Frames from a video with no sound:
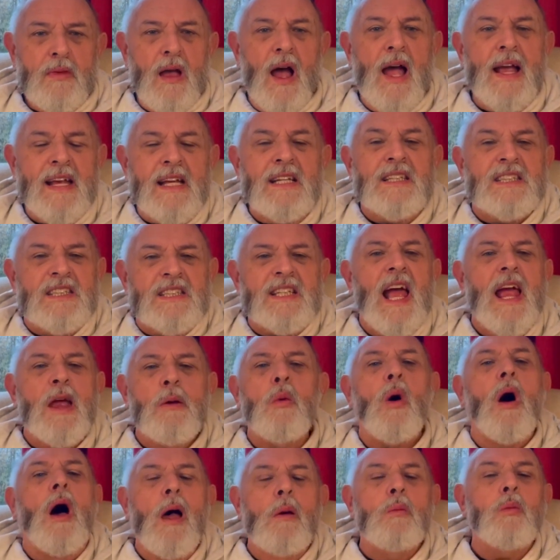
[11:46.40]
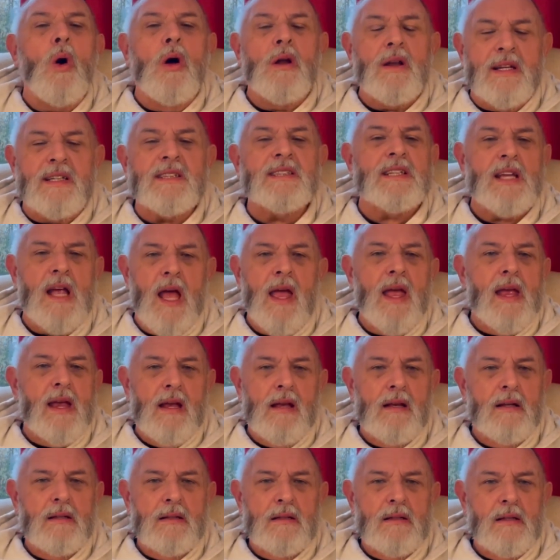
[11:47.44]
I can say what I want to
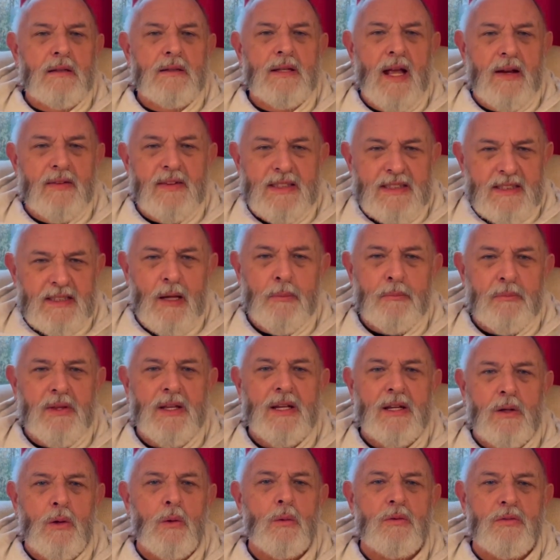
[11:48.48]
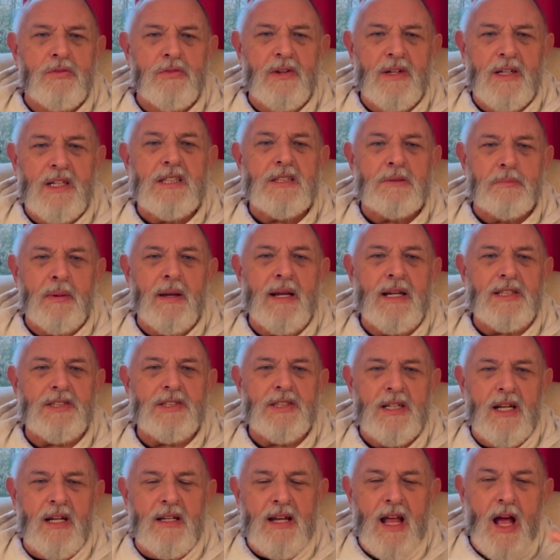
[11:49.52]
say. There is something called free speech.
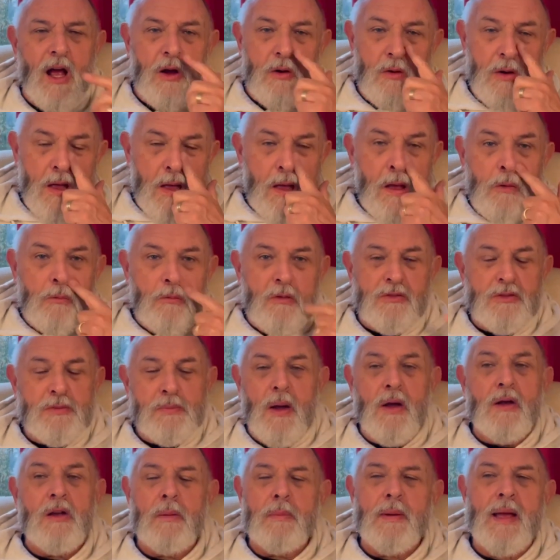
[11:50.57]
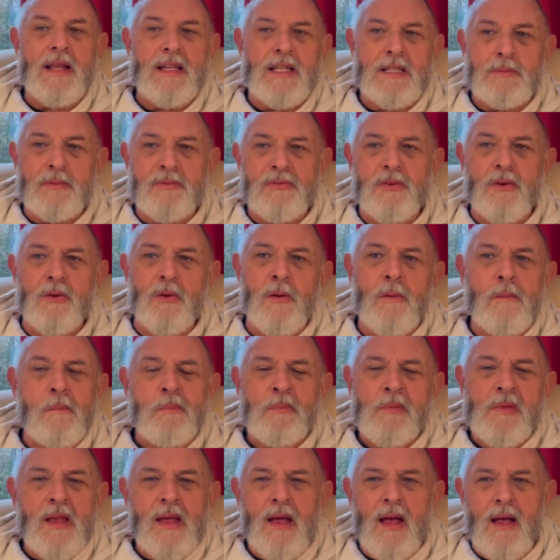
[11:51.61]
And I know we've spoke about this before.
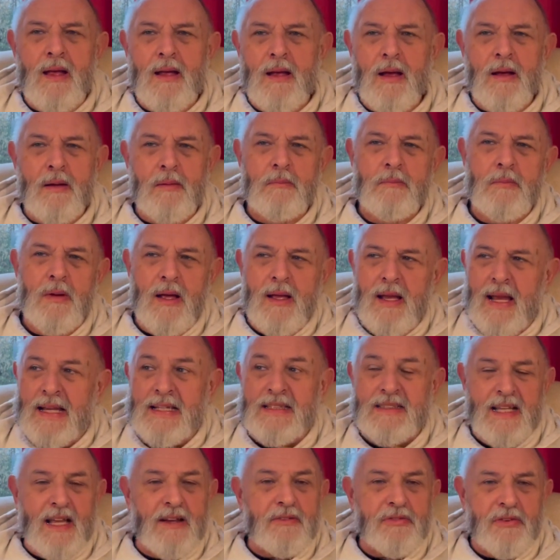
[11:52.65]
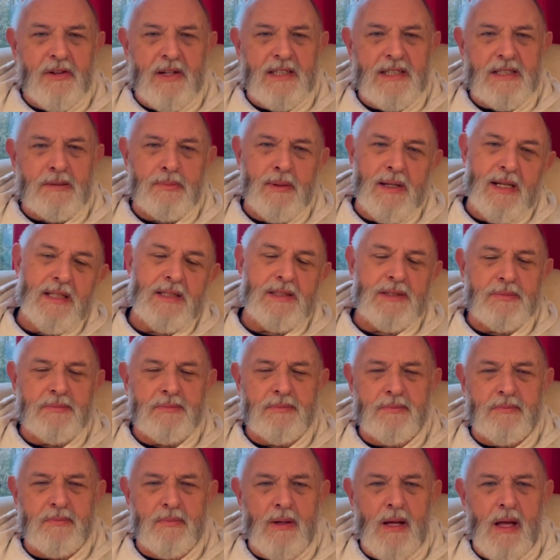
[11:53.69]
Is there free speech?
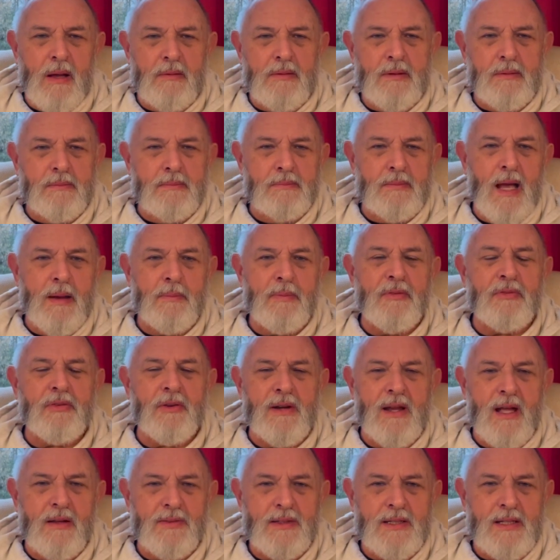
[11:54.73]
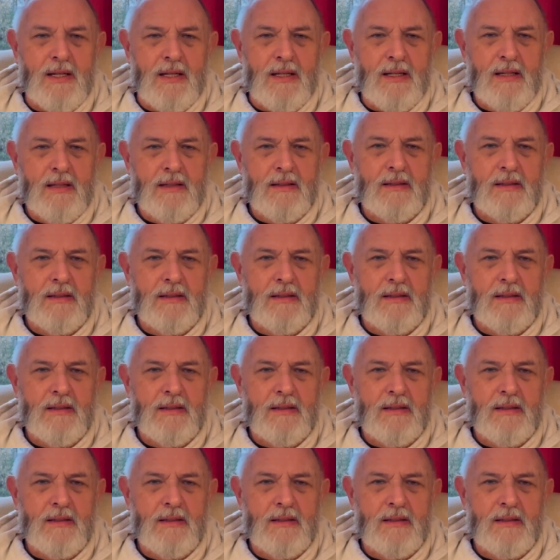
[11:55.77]
Maybe for another day.